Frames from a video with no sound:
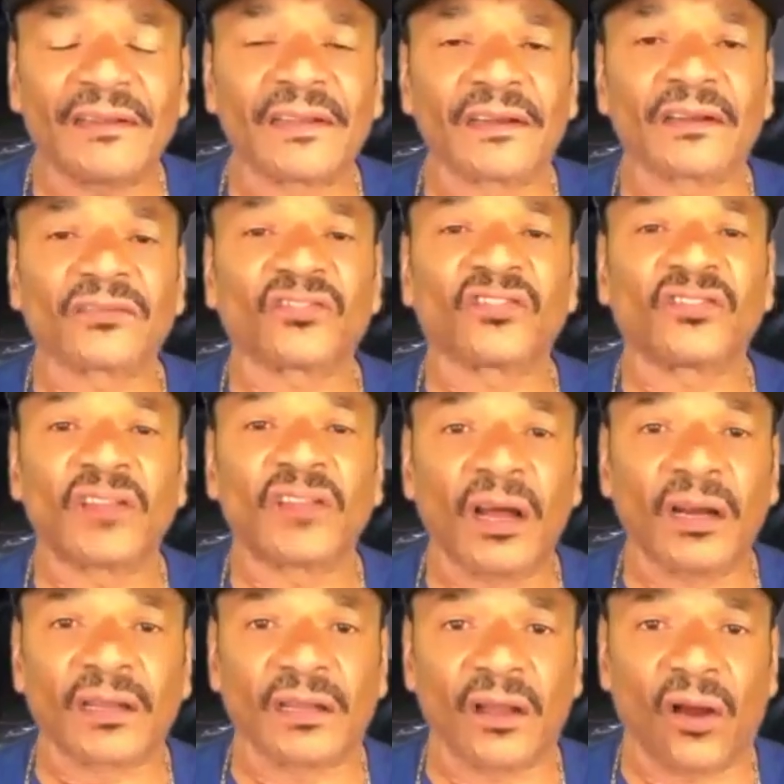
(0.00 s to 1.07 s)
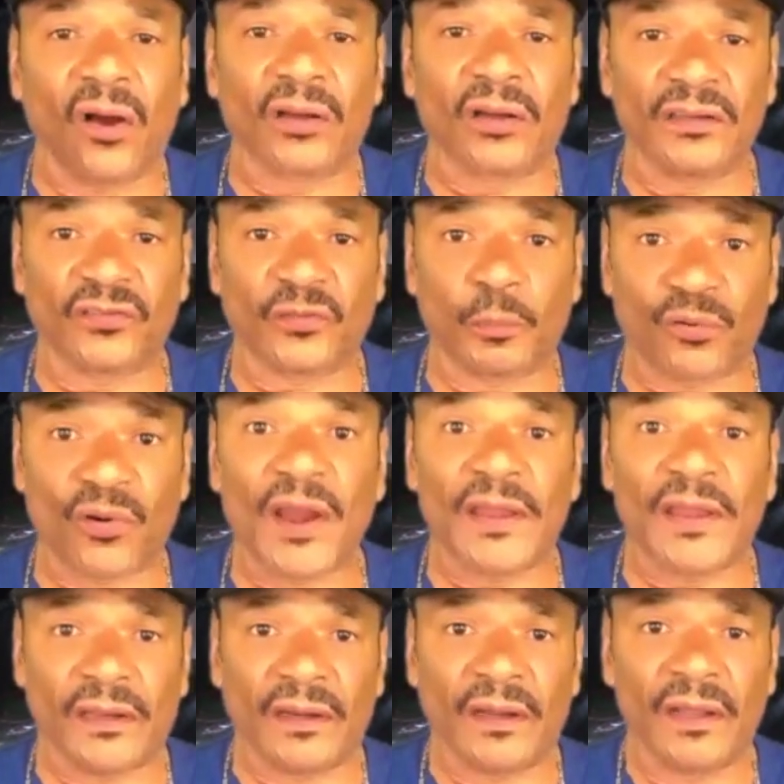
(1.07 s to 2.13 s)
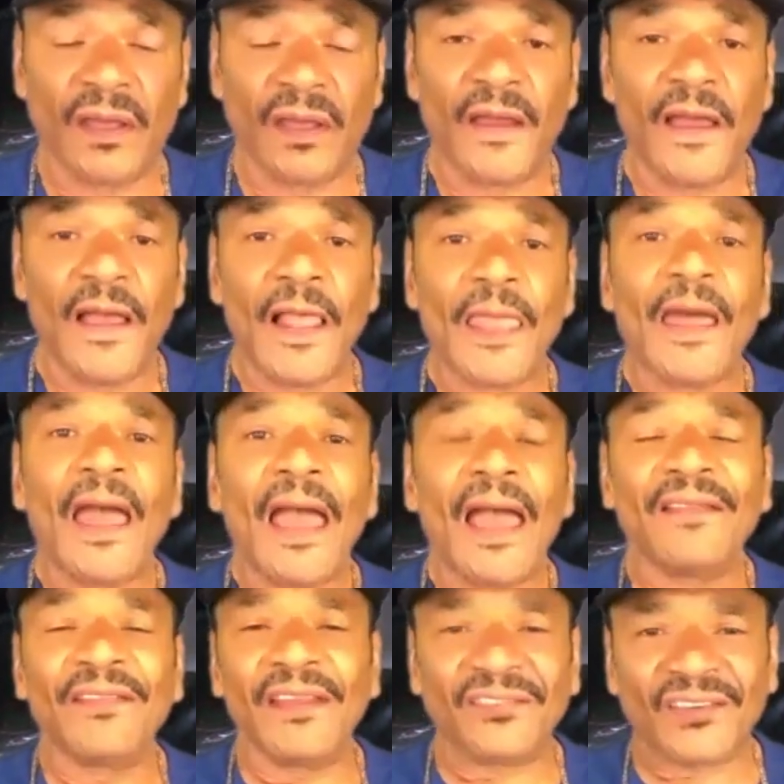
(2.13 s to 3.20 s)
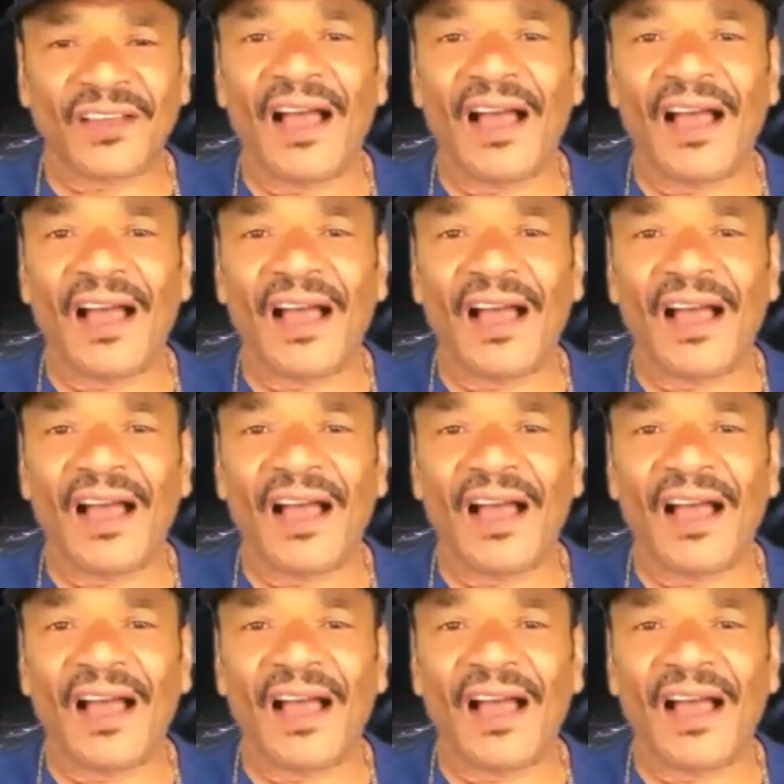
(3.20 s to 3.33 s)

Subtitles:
did a study on his brain. And this